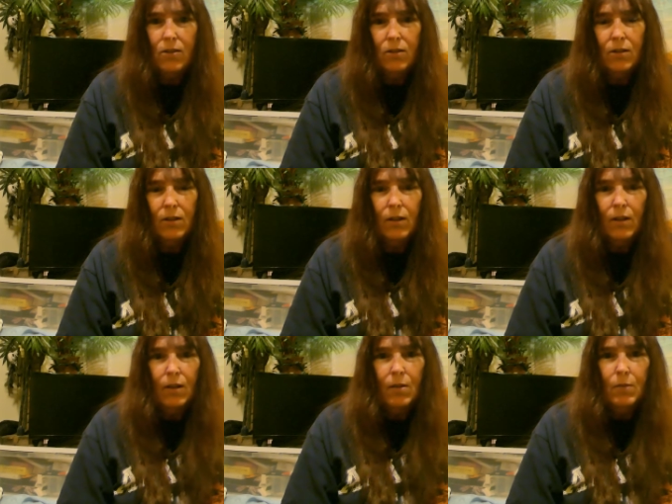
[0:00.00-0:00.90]
could
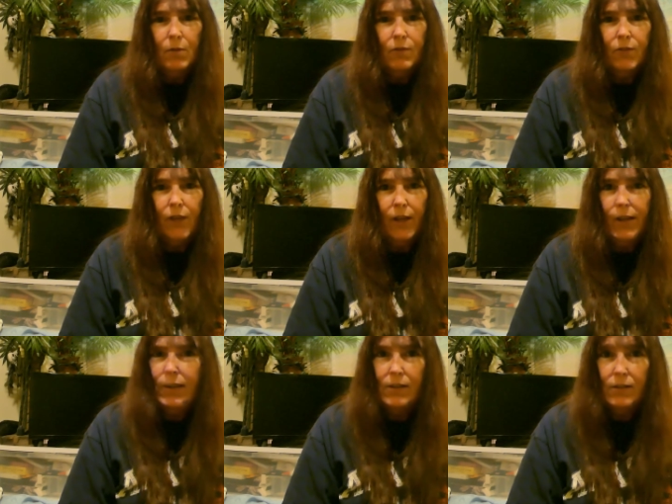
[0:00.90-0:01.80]
probably fly
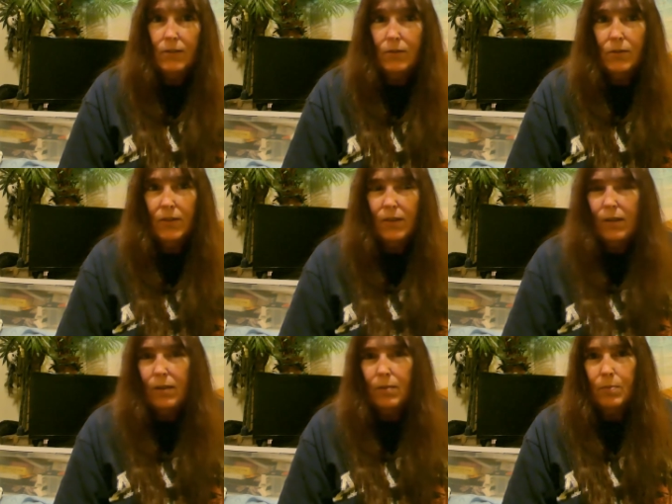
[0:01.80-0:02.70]
into
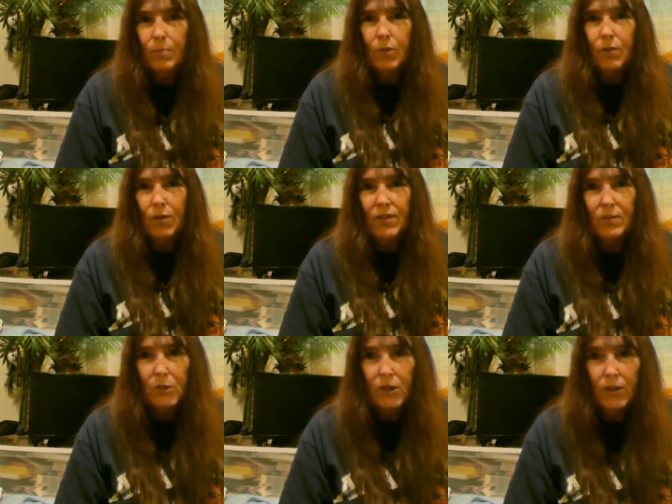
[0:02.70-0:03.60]
Sitka pretty
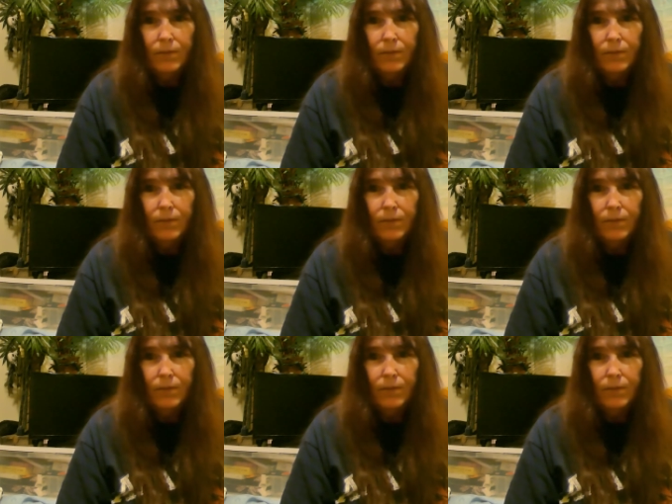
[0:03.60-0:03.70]
reasonably